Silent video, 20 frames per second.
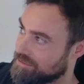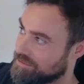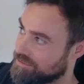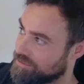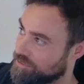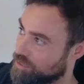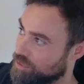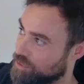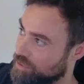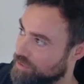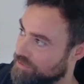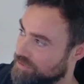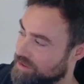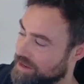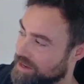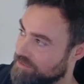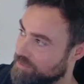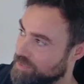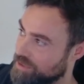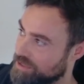4 or
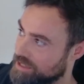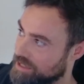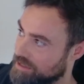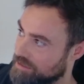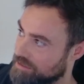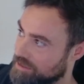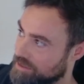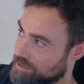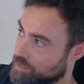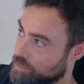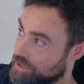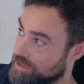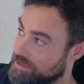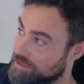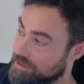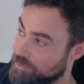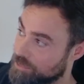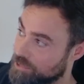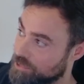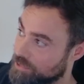5%. It
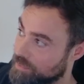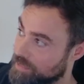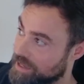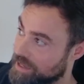went up to a